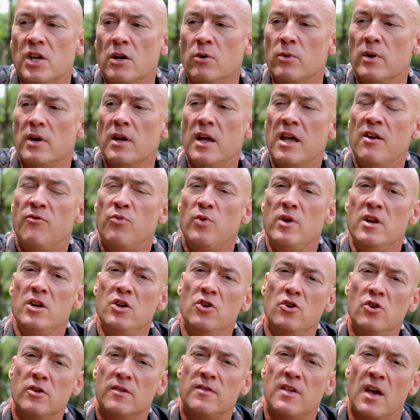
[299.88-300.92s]
So if we
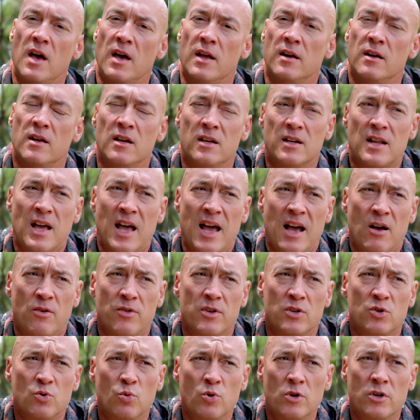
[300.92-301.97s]
look then at
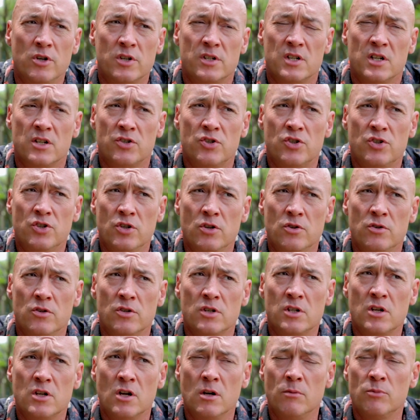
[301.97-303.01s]
how this works as
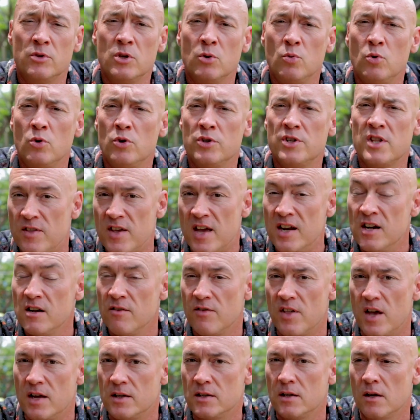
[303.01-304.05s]
students come towards the end
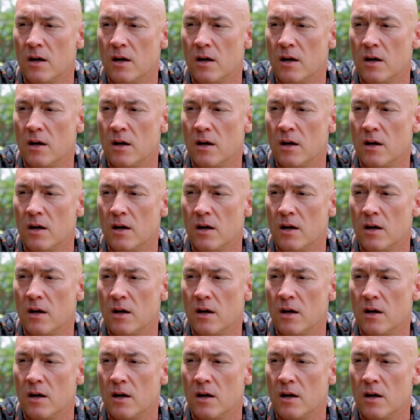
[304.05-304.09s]
of their